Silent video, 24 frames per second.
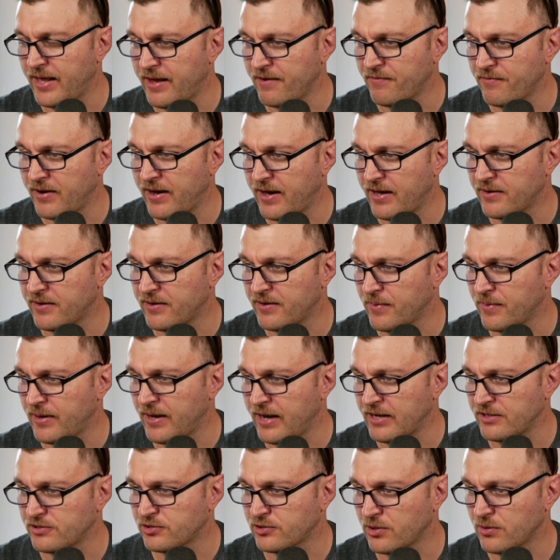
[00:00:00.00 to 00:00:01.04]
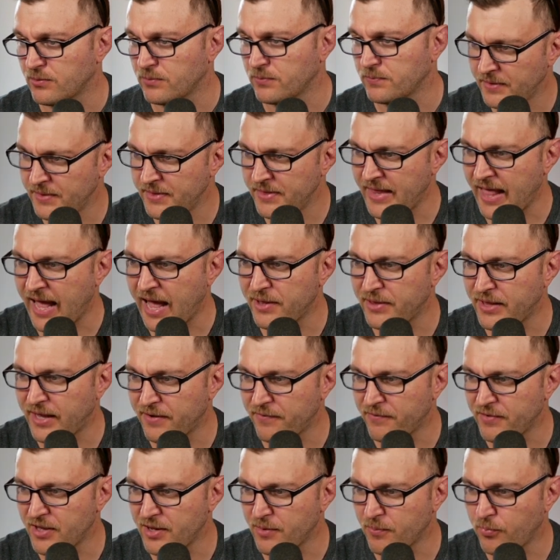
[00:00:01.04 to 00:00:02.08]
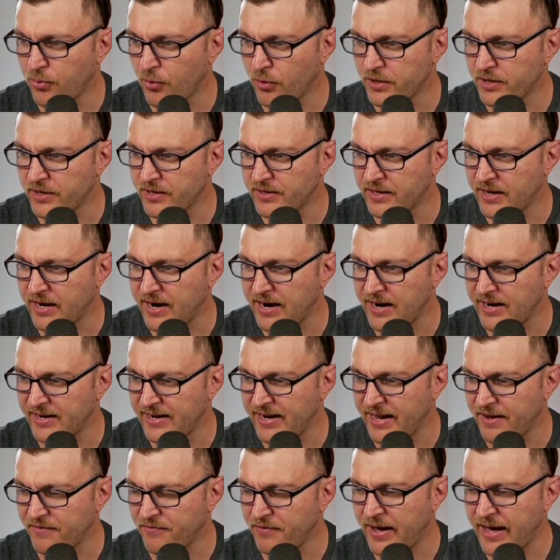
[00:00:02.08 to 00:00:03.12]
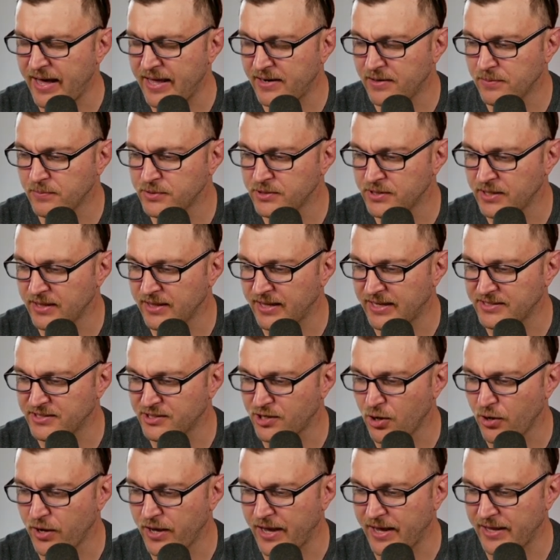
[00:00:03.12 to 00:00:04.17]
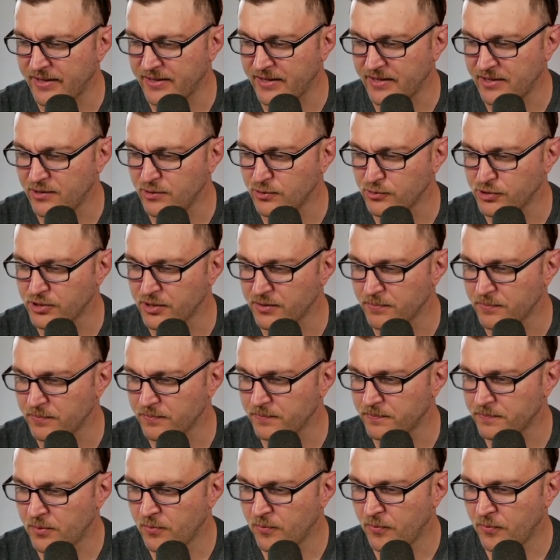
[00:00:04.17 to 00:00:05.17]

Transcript: nav item Astro. Now that we imported our nav items, let's go ahead and use them.